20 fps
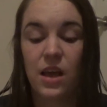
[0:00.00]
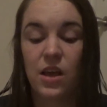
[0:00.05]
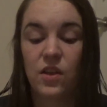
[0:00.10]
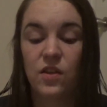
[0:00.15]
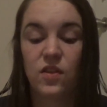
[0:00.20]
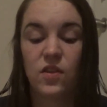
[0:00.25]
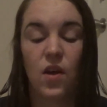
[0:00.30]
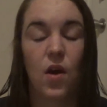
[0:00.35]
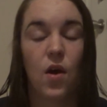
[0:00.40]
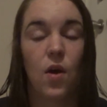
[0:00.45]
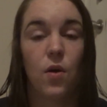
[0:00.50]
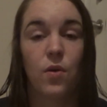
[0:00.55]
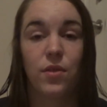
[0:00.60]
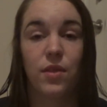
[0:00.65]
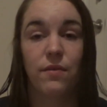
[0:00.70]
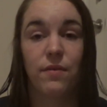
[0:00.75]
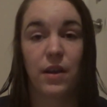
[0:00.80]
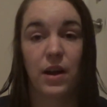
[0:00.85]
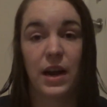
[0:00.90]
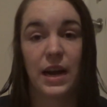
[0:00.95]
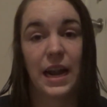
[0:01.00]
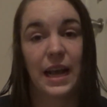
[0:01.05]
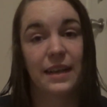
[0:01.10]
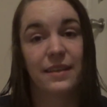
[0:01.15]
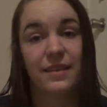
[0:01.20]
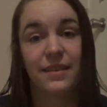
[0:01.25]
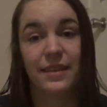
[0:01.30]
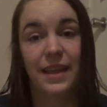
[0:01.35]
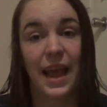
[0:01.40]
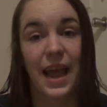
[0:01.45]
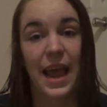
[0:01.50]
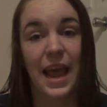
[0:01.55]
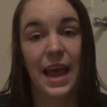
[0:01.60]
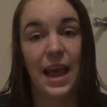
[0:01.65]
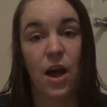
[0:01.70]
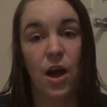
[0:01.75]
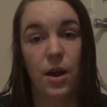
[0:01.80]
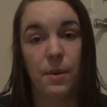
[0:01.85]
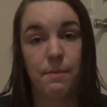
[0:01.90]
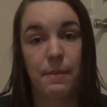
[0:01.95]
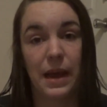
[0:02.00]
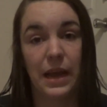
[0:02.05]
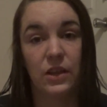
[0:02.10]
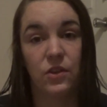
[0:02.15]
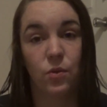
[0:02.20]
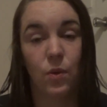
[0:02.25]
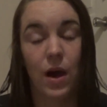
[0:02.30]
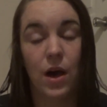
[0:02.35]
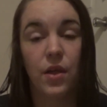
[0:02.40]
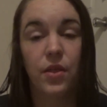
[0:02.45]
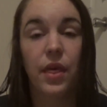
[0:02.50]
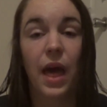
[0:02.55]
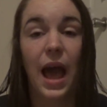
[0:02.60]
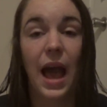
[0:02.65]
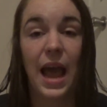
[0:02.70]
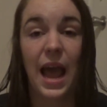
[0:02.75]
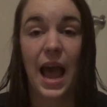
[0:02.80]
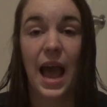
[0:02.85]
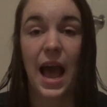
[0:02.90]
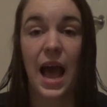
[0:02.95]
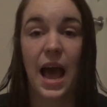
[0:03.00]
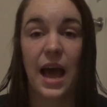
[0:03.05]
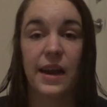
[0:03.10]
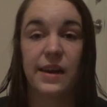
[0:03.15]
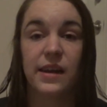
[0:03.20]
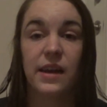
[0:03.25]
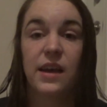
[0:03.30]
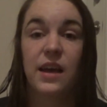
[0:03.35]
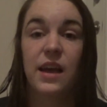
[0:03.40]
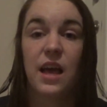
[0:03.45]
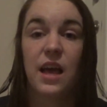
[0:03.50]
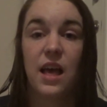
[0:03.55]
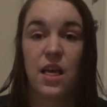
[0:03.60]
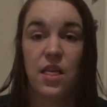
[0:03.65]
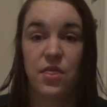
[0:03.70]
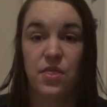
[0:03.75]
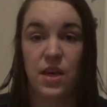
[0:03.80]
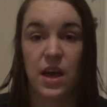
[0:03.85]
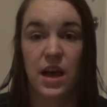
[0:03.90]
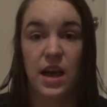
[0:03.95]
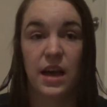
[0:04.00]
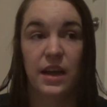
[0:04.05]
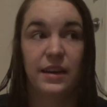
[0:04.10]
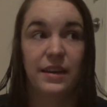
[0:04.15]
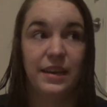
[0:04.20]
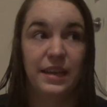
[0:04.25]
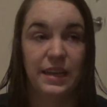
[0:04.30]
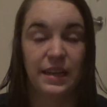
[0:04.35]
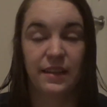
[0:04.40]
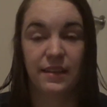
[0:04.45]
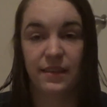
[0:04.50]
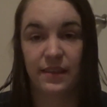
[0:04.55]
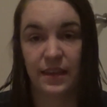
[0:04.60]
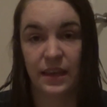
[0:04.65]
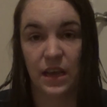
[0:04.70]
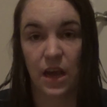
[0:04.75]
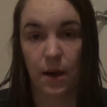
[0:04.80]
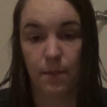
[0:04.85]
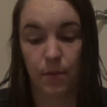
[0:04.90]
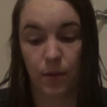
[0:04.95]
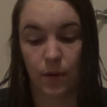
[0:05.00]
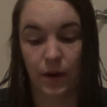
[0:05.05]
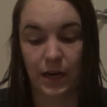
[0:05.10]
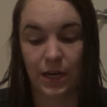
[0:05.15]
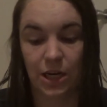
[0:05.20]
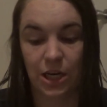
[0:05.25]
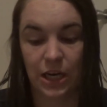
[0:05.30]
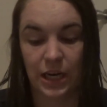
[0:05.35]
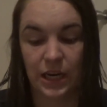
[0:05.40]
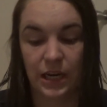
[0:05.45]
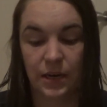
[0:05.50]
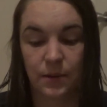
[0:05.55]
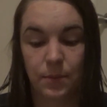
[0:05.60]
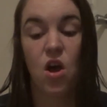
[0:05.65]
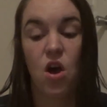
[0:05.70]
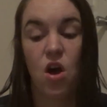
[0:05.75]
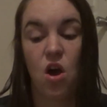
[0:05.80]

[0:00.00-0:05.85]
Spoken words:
So the very next day, on May 12th, I had the D&C operation.